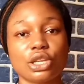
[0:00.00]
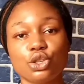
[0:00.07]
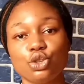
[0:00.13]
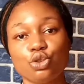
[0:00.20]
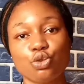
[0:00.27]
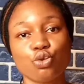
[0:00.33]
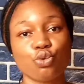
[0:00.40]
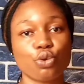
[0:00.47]
you
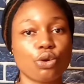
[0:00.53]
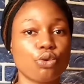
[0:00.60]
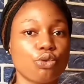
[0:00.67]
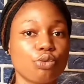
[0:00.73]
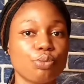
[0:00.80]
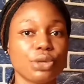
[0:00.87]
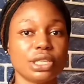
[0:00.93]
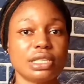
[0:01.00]
will
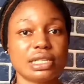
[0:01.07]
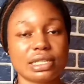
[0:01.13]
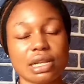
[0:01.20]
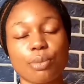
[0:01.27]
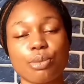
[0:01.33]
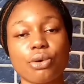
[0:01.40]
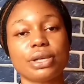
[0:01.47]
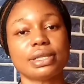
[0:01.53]
be
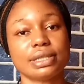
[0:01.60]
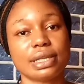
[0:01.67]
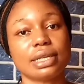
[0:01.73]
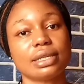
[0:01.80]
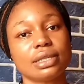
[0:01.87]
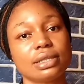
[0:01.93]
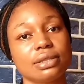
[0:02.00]
disappointed.